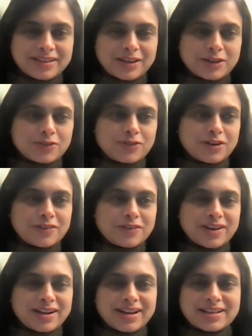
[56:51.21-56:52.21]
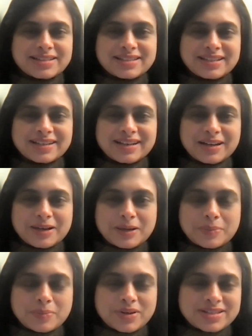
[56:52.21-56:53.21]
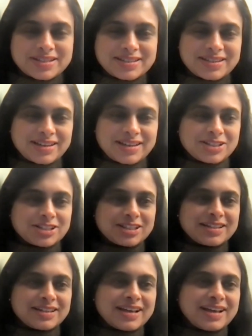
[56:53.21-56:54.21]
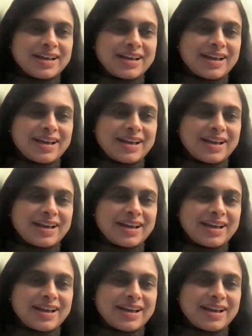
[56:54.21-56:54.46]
Thank you for a fantastic presentation